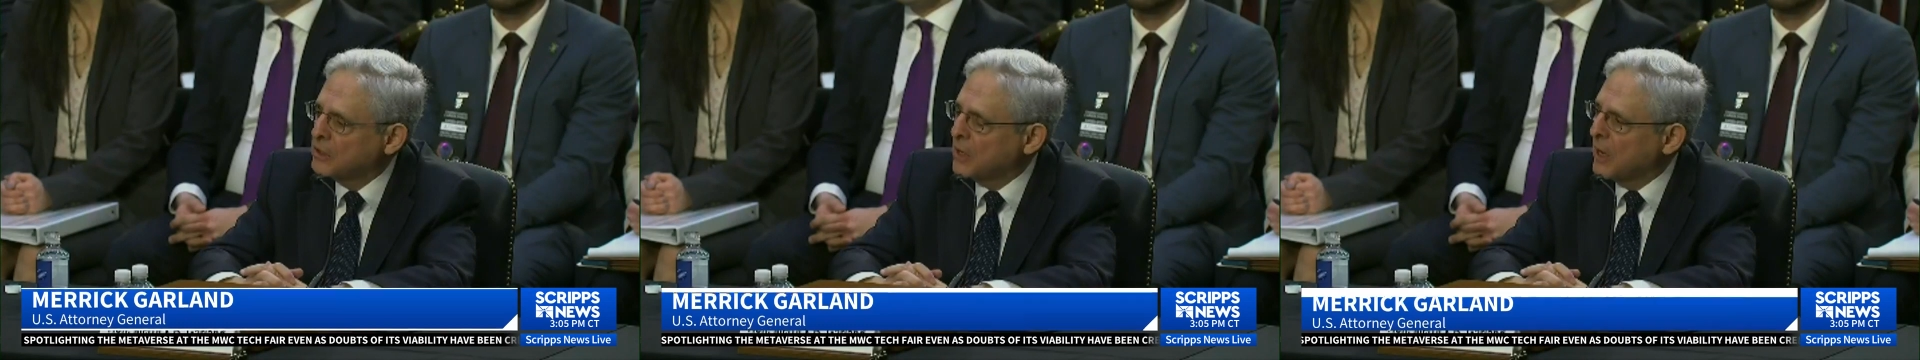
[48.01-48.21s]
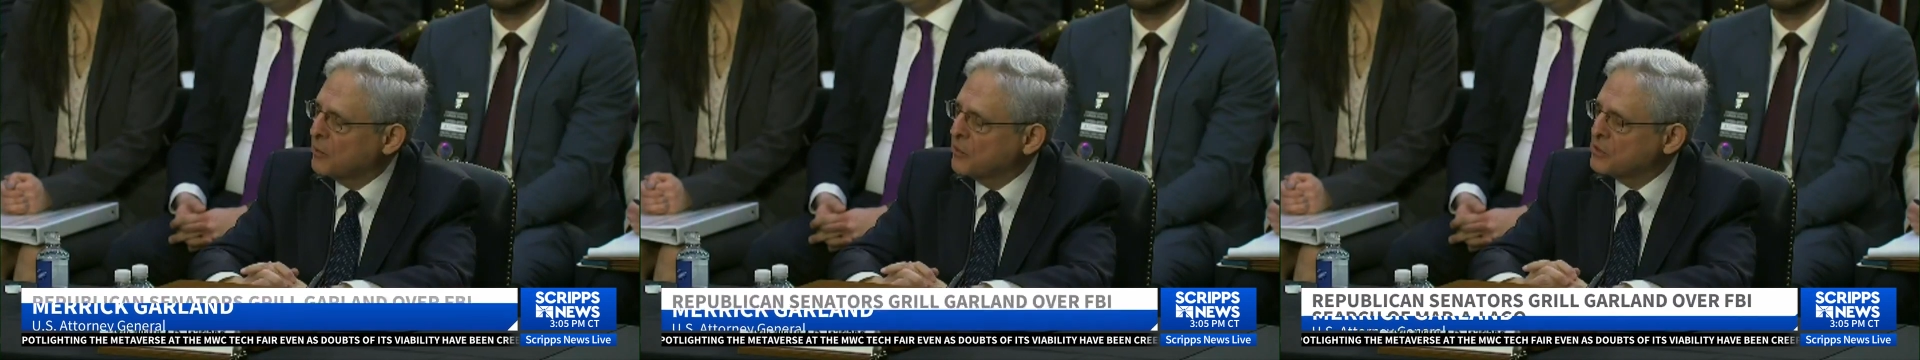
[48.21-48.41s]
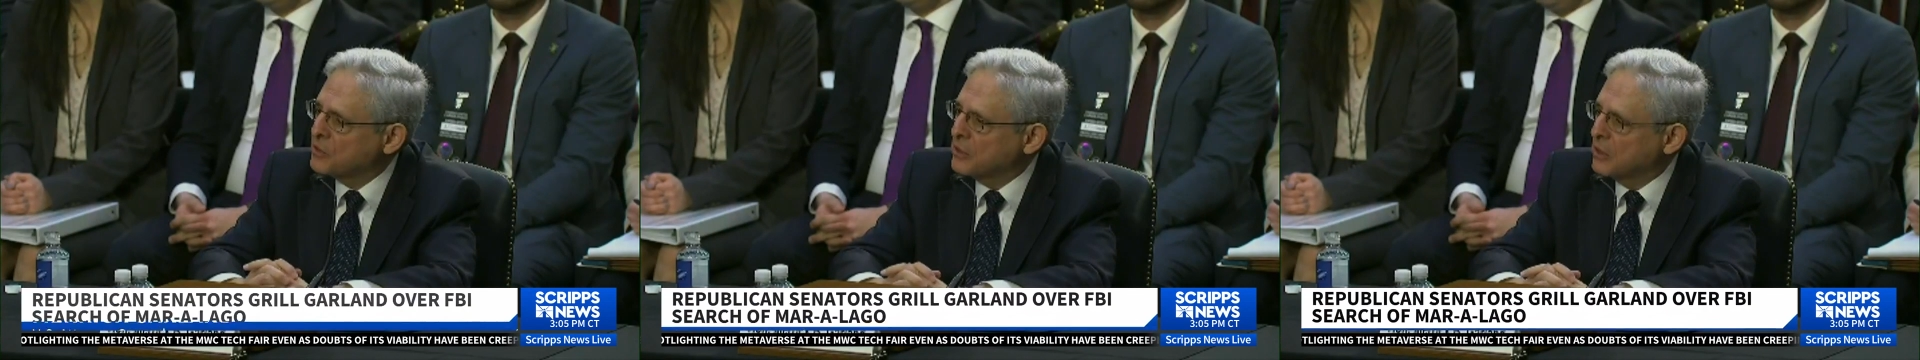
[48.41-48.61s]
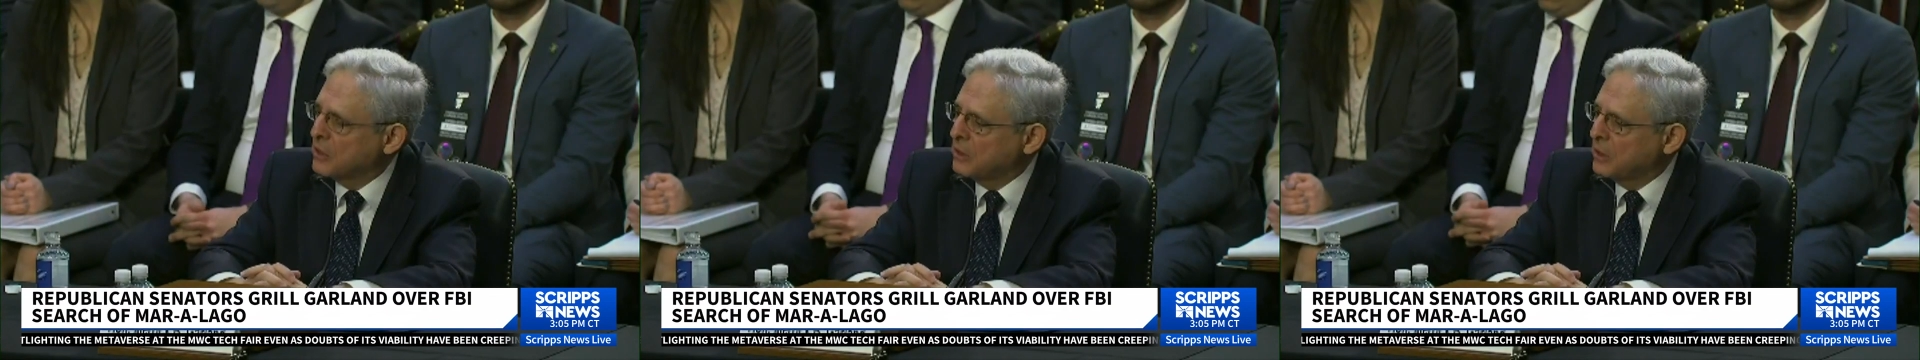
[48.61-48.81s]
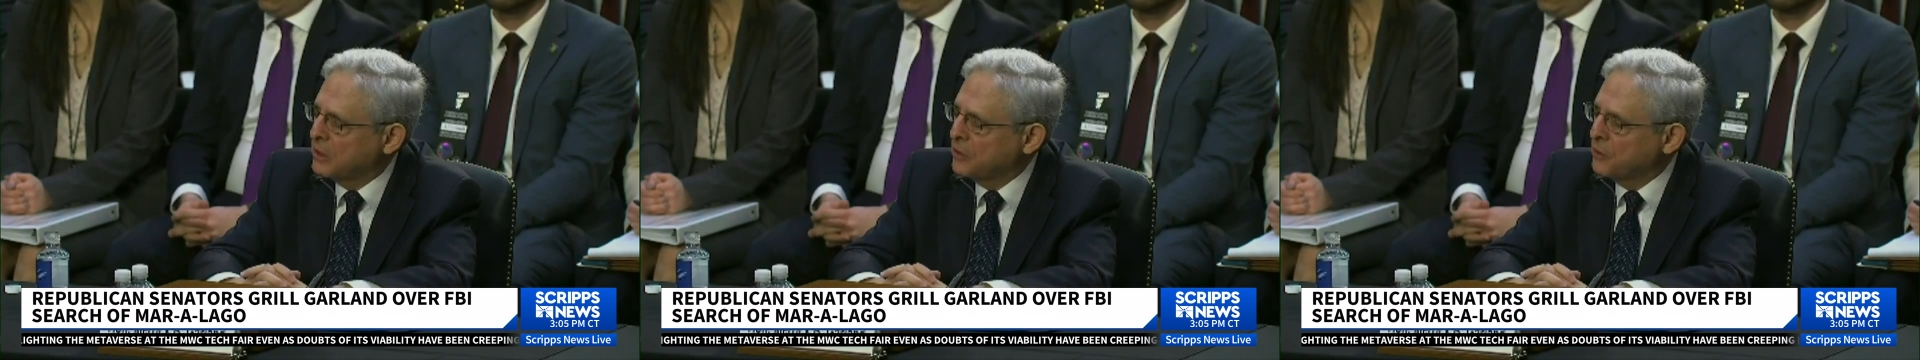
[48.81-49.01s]
time as
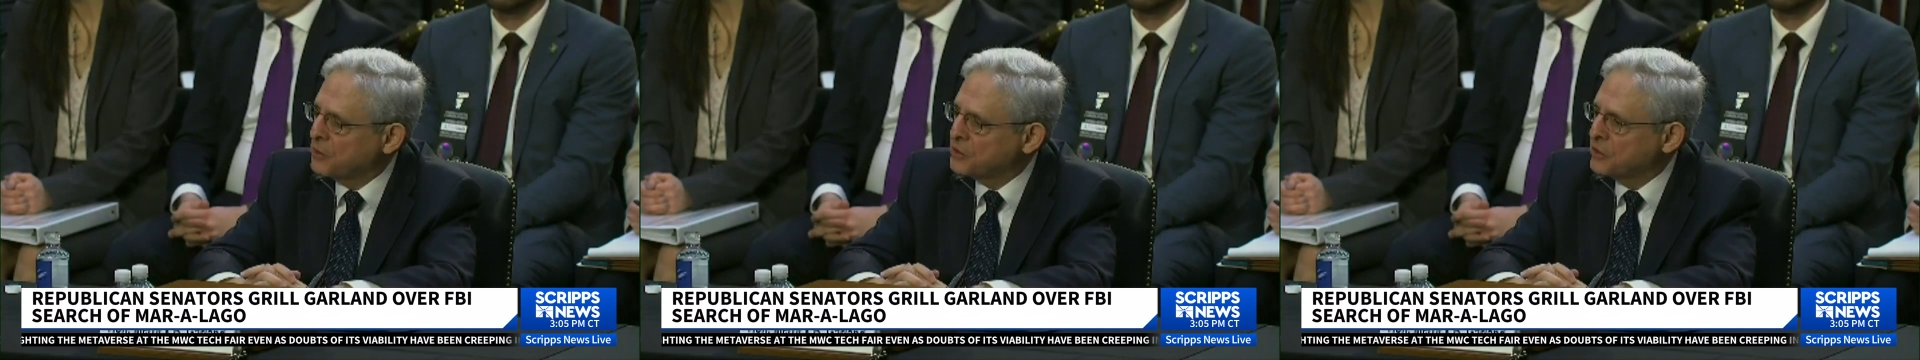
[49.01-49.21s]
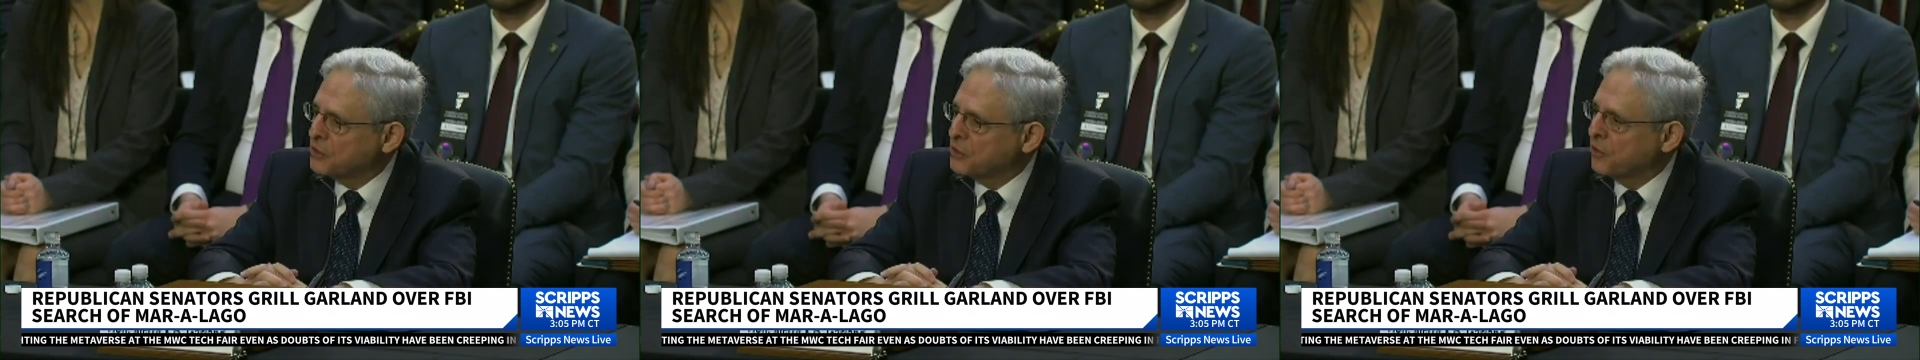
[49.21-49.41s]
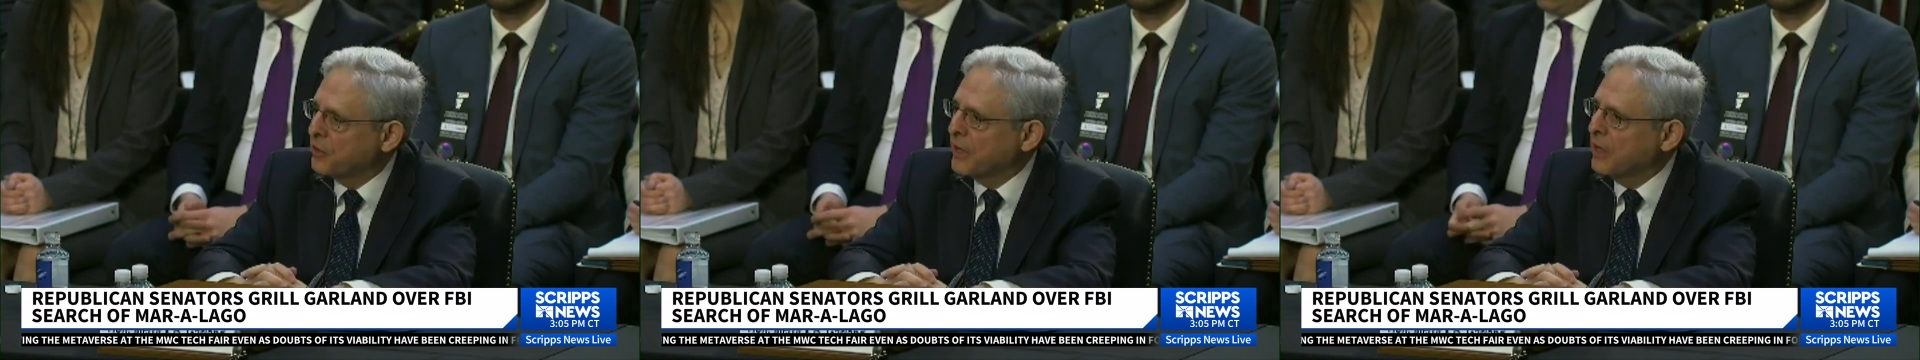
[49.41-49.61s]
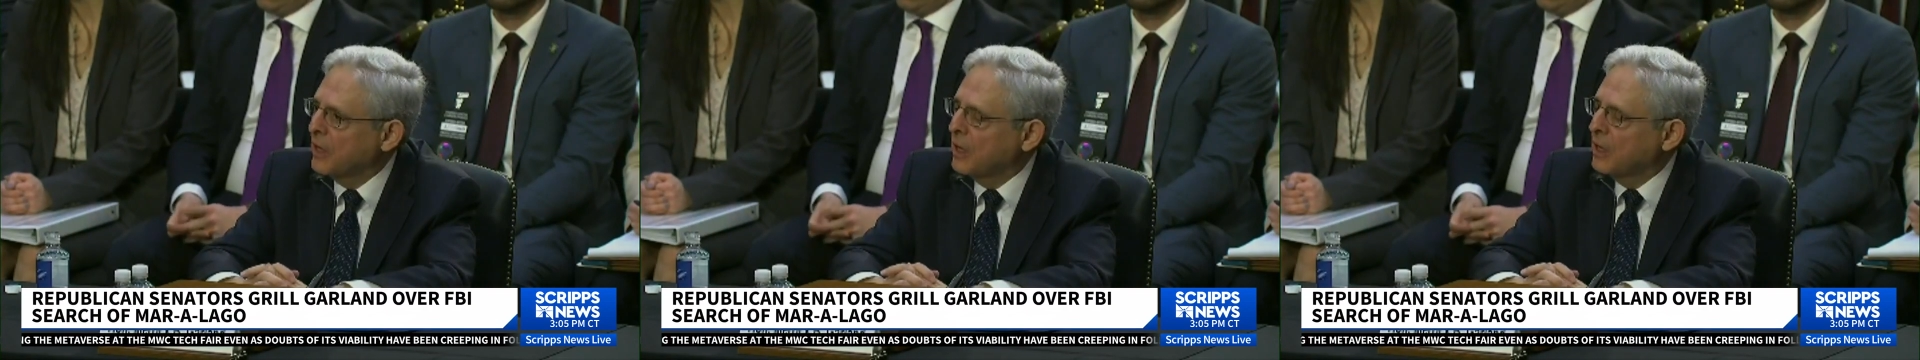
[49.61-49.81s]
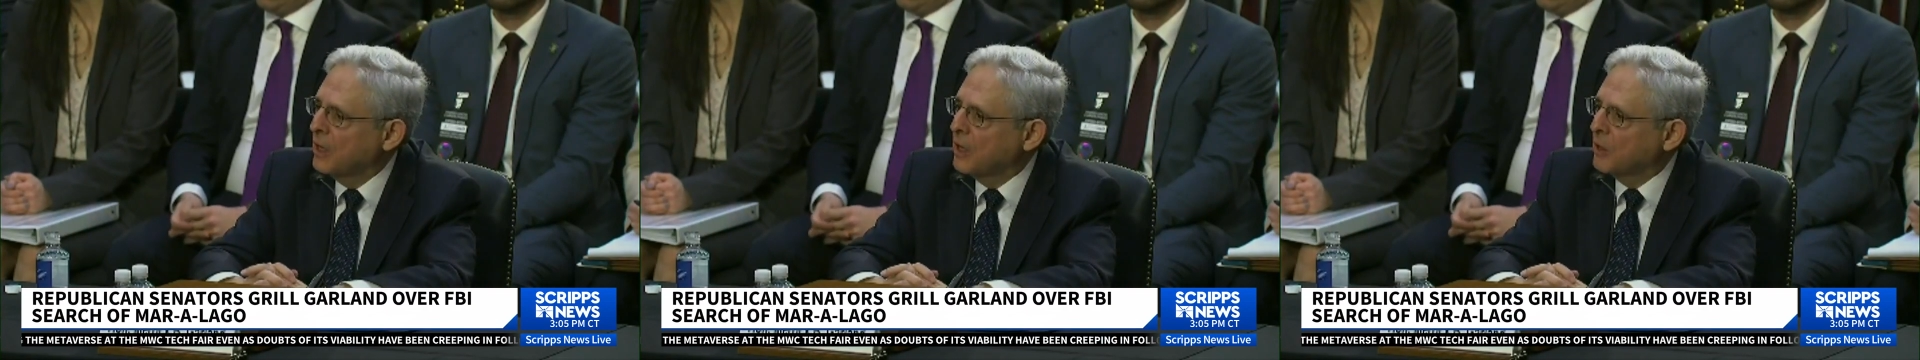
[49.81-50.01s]
a U.S. attorney.